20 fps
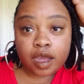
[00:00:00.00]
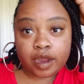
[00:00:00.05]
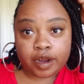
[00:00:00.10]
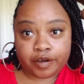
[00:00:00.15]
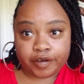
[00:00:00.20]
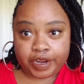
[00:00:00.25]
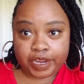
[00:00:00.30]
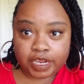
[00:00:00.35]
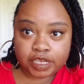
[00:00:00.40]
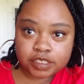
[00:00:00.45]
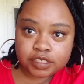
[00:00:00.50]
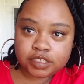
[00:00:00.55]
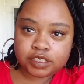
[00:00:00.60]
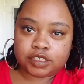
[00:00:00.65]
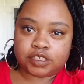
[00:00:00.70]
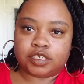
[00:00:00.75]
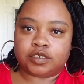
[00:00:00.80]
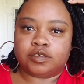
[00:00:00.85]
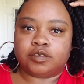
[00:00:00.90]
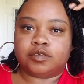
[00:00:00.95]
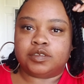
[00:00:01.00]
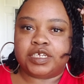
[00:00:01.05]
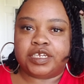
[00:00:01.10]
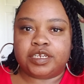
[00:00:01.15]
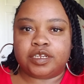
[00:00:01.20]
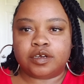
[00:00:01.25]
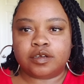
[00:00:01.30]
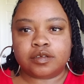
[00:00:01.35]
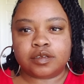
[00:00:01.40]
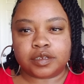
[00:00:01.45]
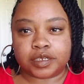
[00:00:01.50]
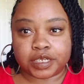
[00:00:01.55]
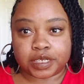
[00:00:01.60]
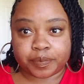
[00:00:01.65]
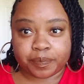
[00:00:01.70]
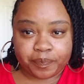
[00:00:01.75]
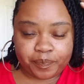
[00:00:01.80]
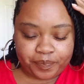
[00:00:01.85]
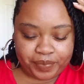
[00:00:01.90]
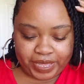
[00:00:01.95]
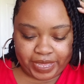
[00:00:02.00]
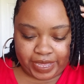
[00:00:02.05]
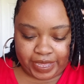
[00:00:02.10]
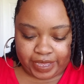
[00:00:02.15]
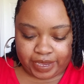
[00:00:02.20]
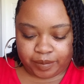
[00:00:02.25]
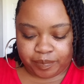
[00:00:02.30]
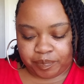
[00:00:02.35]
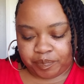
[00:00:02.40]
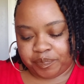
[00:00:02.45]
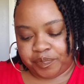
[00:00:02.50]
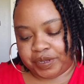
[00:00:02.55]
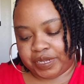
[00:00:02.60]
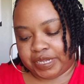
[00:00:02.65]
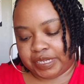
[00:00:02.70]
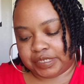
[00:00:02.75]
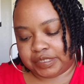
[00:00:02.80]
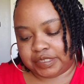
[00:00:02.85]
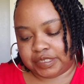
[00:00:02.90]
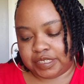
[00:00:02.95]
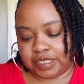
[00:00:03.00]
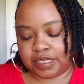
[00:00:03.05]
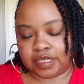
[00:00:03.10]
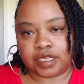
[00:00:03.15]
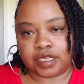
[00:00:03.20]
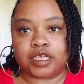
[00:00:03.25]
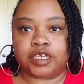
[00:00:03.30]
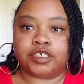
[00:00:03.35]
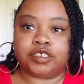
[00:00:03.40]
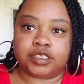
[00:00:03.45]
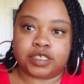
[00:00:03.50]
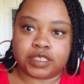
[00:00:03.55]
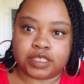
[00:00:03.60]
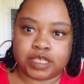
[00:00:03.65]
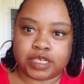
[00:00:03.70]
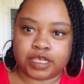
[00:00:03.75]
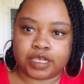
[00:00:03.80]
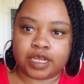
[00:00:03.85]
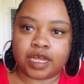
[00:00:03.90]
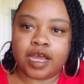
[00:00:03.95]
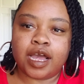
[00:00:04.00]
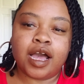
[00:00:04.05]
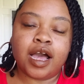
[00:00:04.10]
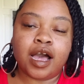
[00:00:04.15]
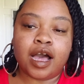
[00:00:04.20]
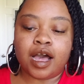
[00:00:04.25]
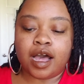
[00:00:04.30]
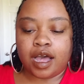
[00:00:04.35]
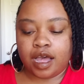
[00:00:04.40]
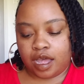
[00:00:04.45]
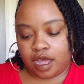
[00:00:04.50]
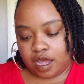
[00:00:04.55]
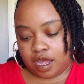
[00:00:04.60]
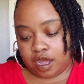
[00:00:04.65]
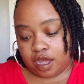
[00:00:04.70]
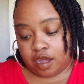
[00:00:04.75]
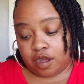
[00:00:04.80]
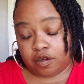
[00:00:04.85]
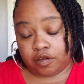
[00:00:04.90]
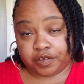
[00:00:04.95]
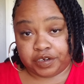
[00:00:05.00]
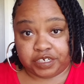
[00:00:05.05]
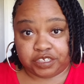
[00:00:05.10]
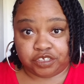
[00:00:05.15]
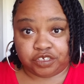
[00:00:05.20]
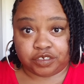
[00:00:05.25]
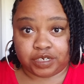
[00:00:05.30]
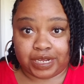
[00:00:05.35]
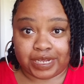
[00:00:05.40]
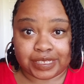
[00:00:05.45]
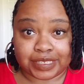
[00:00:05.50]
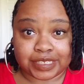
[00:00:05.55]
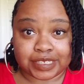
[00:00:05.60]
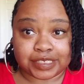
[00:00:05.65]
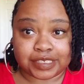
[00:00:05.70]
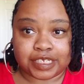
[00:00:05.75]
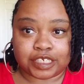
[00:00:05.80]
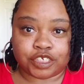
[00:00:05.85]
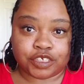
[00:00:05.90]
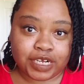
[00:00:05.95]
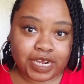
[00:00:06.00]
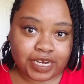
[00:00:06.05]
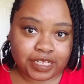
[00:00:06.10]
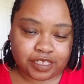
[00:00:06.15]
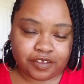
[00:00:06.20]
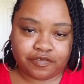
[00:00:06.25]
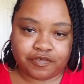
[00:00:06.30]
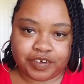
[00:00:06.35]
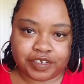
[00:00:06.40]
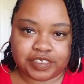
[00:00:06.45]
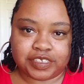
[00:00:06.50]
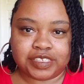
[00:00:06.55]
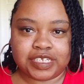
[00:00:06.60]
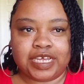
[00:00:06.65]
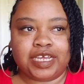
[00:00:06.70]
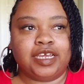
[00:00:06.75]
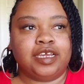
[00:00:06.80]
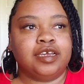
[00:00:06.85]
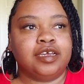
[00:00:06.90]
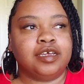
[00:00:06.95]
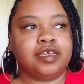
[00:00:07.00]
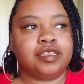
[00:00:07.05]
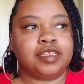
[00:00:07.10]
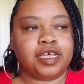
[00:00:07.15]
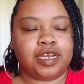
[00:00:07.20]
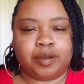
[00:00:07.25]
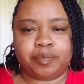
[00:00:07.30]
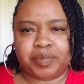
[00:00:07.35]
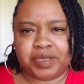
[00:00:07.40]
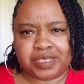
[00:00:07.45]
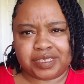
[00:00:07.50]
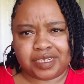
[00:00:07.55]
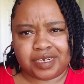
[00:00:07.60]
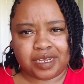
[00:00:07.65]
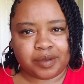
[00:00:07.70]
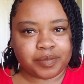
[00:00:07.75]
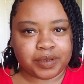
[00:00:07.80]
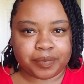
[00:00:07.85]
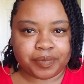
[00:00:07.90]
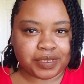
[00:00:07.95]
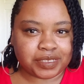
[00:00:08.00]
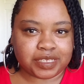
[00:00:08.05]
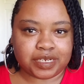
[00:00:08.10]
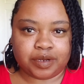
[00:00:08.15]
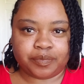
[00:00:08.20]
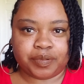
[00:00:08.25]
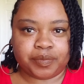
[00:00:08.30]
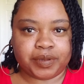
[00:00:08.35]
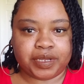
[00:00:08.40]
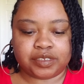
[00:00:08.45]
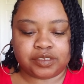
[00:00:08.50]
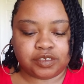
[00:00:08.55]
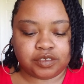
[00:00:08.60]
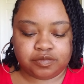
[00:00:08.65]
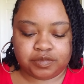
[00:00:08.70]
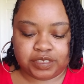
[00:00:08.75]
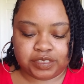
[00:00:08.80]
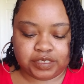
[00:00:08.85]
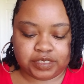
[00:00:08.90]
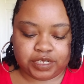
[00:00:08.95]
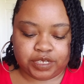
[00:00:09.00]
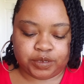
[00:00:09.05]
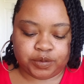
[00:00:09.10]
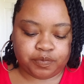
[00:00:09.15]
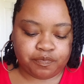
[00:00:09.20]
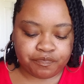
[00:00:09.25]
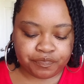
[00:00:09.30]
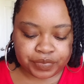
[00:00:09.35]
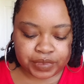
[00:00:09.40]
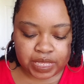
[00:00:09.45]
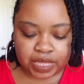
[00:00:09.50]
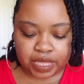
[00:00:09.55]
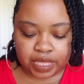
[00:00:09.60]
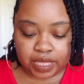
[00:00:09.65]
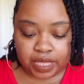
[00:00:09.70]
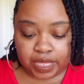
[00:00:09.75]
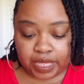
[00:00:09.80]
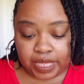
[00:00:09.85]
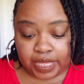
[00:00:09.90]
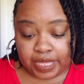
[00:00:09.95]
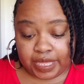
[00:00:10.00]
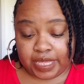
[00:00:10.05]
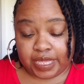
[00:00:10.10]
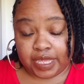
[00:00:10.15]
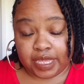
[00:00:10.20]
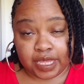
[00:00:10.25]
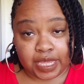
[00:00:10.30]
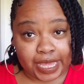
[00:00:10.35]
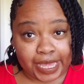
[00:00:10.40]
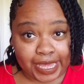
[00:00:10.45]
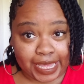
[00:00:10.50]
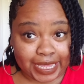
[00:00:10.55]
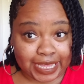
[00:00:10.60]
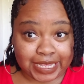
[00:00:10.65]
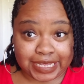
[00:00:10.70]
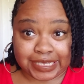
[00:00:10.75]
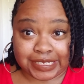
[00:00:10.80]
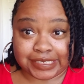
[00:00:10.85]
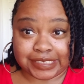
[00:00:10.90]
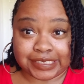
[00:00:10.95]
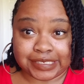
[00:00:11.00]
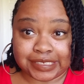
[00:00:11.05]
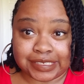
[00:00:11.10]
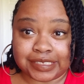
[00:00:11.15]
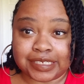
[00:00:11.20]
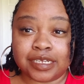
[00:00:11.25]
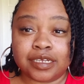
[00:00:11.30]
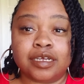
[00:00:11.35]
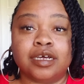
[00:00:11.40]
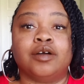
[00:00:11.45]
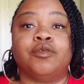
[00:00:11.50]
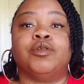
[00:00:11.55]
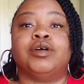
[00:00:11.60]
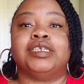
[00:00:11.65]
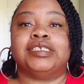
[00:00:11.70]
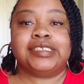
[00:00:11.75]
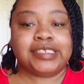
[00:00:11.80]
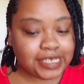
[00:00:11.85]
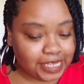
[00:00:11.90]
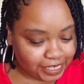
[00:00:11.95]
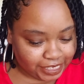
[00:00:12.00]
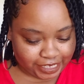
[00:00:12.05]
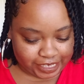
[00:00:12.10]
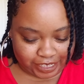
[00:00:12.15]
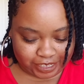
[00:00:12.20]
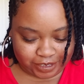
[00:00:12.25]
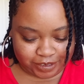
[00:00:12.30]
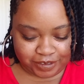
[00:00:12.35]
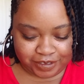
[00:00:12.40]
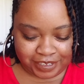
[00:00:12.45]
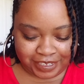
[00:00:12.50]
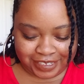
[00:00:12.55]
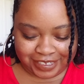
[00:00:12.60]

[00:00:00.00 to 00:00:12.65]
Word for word: All right, so they don't look bad, but here's the thing. I already tried this. I tried it the first day that I picked it up. I picked it up about two weeks ago. And I want to tell y'all,